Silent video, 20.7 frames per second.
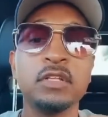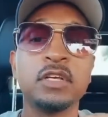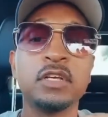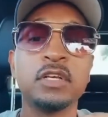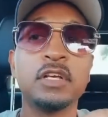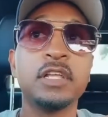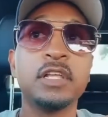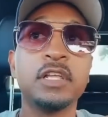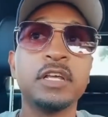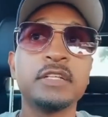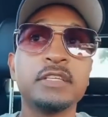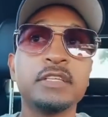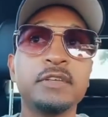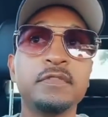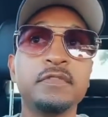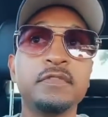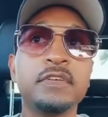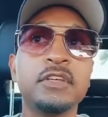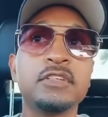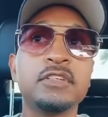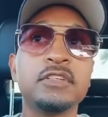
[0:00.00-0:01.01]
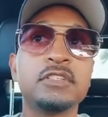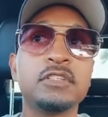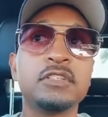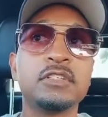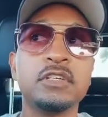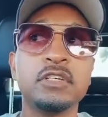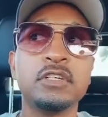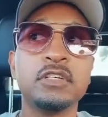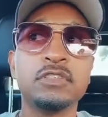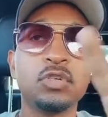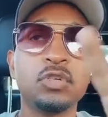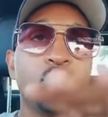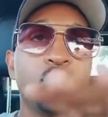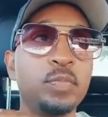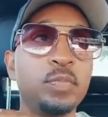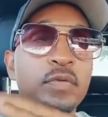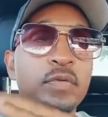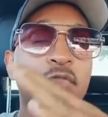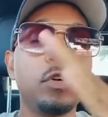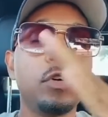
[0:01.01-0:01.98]
The collective is is a
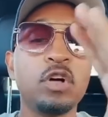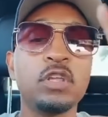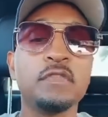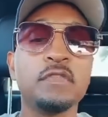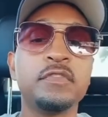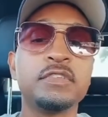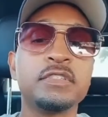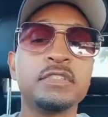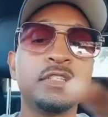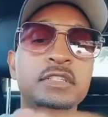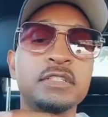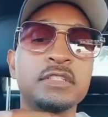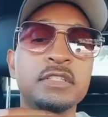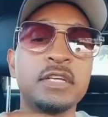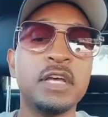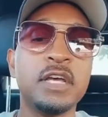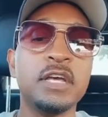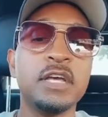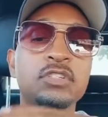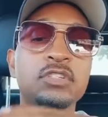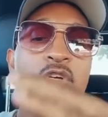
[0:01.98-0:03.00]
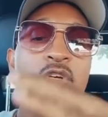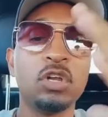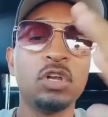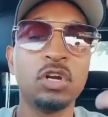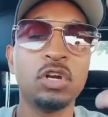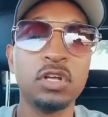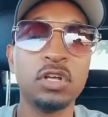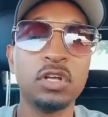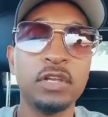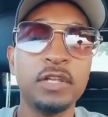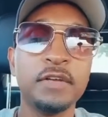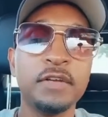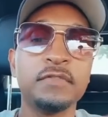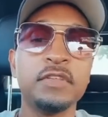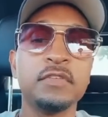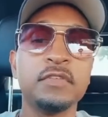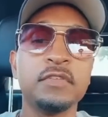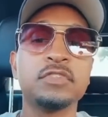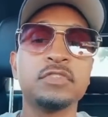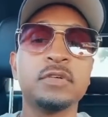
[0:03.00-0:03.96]
group of all of us that's tied. It's called our
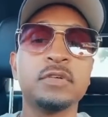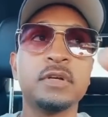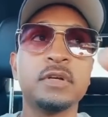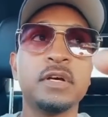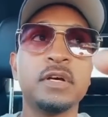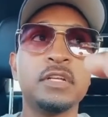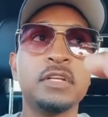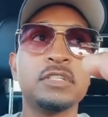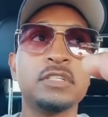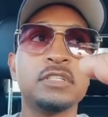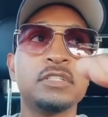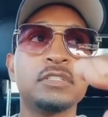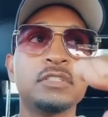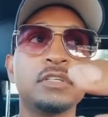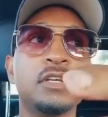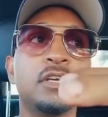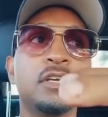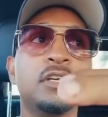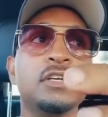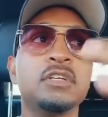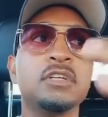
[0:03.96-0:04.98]
collective subconscious.